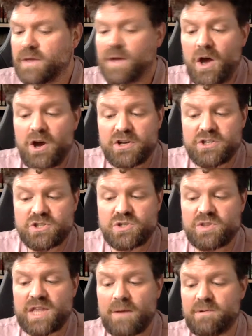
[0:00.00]
Herc
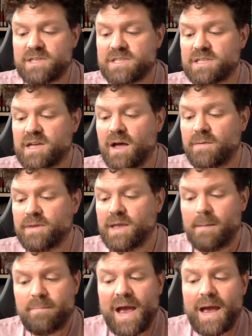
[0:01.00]
stood there with his gun,
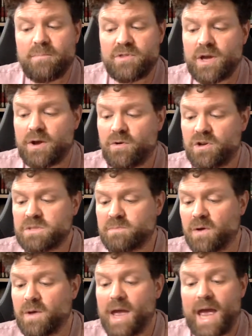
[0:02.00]
Pam with her
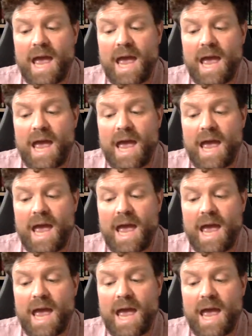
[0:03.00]
crossbow,